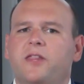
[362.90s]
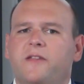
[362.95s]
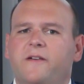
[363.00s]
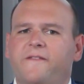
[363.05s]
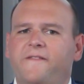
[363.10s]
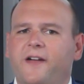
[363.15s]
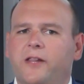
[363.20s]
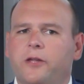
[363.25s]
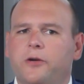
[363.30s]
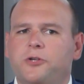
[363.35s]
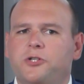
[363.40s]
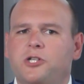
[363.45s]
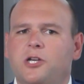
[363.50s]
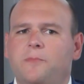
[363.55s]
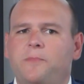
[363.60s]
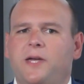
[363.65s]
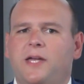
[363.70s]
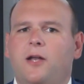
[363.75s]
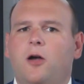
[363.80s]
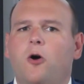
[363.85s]
the
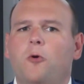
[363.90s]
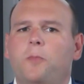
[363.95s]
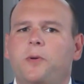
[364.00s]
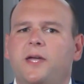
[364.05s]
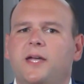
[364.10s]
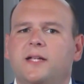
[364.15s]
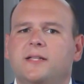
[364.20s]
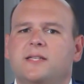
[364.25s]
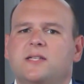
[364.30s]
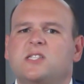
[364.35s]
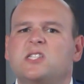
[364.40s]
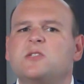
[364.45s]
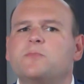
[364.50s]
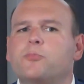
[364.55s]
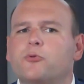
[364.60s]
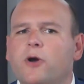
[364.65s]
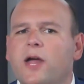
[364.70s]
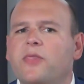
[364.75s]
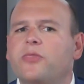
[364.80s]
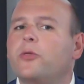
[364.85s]
fellowship and hoping to
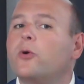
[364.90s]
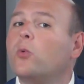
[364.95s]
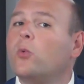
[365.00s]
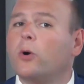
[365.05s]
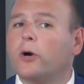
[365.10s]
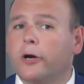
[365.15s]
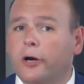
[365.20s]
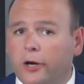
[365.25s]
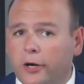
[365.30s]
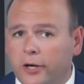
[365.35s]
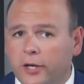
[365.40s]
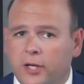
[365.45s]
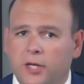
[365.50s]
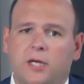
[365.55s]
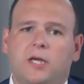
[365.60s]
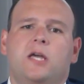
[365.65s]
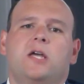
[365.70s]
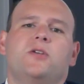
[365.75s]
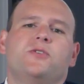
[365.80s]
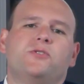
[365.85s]
spread the word
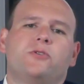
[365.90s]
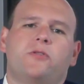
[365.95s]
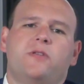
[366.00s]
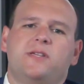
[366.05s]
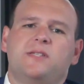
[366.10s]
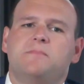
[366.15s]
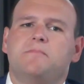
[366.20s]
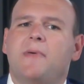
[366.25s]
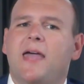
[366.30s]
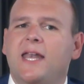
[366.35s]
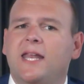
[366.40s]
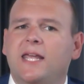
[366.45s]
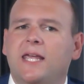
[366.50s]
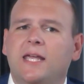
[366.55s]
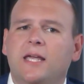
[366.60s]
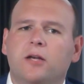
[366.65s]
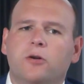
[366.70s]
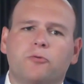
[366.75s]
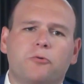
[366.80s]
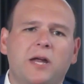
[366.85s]
so there's
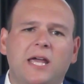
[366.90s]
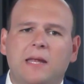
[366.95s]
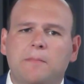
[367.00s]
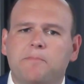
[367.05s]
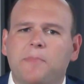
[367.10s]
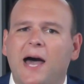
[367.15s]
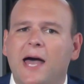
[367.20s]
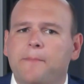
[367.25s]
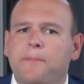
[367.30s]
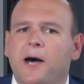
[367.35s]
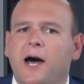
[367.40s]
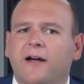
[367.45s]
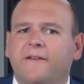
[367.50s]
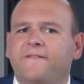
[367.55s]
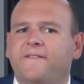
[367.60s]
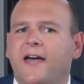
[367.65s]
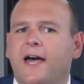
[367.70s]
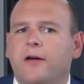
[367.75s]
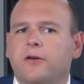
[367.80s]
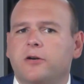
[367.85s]
many great BIPOC
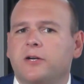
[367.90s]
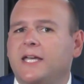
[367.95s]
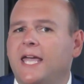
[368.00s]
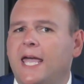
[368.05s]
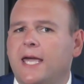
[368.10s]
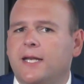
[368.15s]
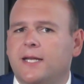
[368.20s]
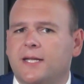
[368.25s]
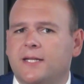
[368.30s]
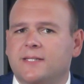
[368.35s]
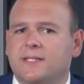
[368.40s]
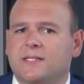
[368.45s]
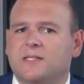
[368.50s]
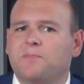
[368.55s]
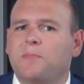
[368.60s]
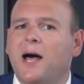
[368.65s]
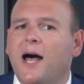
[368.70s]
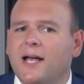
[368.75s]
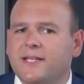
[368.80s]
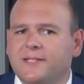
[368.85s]
founder candidates as
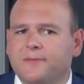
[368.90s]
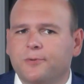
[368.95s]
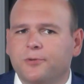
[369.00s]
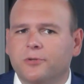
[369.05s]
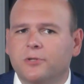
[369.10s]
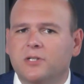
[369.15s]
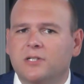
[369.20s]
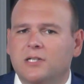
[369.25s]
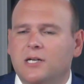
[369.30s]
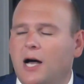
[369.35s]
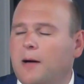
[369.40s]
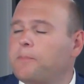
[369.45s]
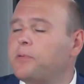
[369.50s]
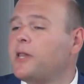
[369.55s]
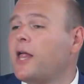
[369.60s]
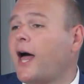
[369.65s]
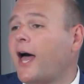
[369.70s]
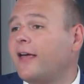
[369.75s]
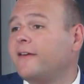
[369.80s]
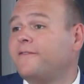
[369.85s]
possible
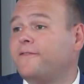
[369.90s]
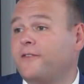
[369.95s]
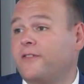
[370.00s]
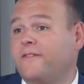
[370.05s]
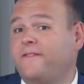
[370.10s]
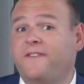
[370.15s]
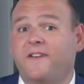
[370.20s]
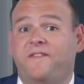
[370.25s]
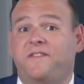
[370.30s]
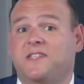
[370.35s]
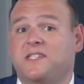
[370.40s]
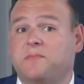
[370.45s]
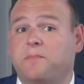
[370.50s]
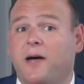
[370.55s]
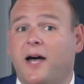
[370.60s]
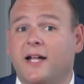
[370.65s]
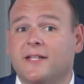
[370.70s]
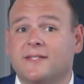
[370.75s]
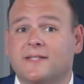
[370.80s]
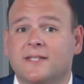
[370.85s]
apply for the 50
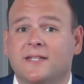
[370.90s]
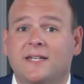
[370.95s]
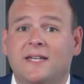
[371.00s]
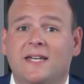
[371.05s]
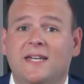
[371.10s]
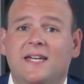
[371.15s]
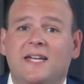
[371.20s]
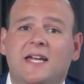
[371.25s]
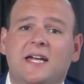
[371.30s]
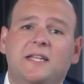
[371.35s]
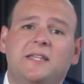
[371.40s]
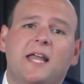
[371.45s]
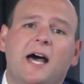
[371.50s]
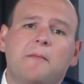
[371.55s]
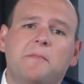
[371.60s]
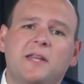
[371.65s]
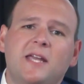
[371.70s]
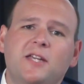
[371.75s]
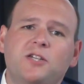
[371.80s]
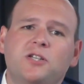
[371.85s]
spots.
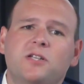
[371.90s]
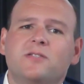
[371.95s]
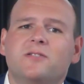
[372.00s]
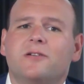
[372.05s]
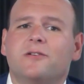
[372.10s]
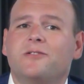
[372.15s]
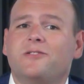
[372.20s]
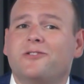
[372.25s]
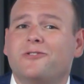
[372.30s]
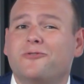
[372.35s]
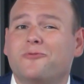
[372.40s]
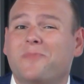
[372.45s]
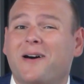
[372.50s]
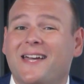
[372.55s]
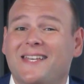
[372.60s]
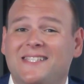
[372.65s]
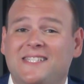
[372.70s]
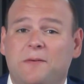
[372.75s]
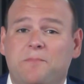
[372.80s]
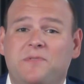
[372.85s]
Nominations are due
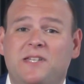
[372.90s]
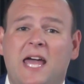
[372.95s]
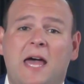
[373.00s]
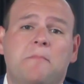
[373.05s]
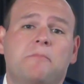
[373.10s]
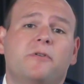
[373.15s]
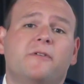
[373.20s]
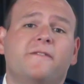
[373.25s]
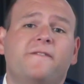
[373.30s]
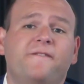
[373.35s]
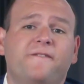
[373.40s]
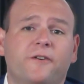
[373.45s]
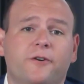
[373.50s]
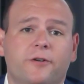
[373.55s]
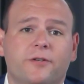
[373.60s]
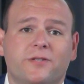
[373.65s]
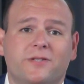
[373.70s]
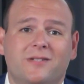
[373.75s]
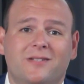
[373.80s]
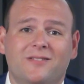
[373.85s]
by September
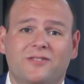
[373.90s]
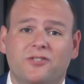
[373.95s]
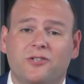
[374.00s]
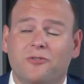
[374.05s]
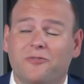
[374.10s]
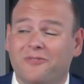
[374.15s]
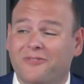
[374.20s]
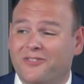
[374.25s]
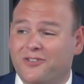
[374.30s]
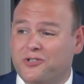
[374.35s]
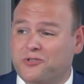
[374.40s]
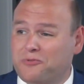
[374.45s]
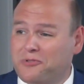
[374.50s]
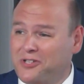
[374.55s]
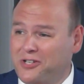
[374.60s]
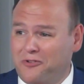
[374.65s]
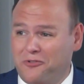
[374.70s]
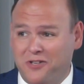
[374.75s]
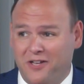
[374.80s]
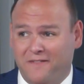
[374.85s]
1st, so there's
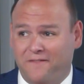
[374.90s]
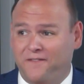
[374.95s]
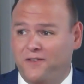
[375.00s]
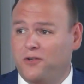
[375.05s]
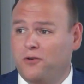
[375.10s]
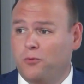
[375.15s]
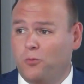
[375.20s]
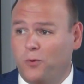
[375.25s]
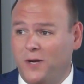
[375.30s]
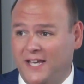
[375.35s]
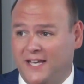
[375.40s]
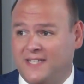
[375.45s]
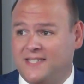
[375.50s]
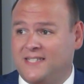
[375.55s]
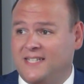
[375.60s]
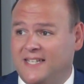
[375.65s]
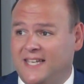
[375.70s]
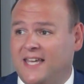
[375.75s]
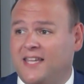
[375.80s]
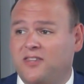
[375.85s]
really only a few weeks
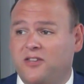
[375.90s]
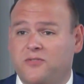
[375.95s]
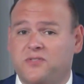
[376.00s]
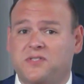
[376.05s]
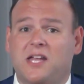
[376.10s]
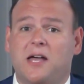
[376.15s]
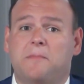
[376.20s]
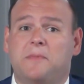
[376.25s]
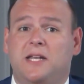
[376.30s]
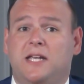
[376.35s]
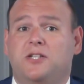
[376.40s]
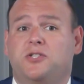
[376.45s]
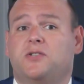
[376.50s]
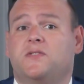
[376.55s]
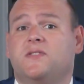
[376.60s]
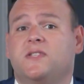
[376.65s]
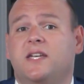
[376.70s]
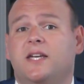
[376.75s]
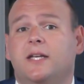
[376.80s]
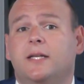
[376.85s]
to get those
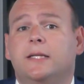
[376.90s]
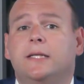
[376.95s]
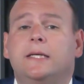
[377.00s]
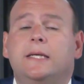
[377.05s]
nominations in.